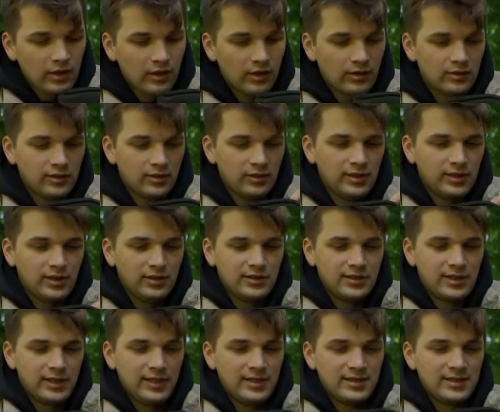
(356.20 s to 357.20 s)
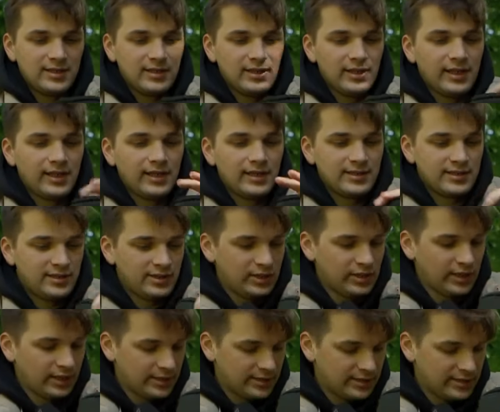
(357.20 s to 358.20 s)
all the little things like SD
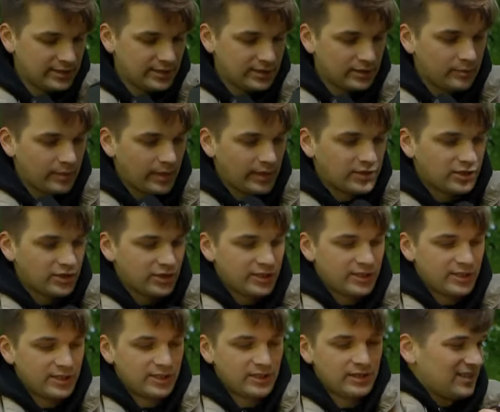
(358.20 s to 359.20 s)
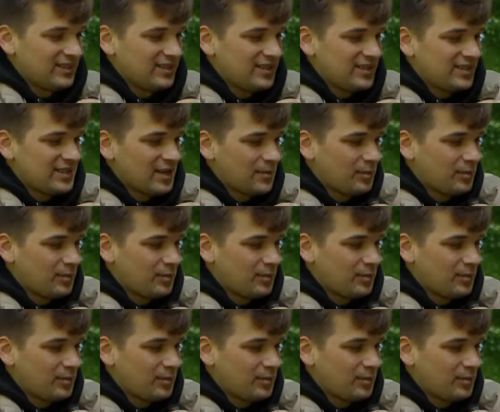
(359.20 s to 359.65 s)
cards and batteries. On this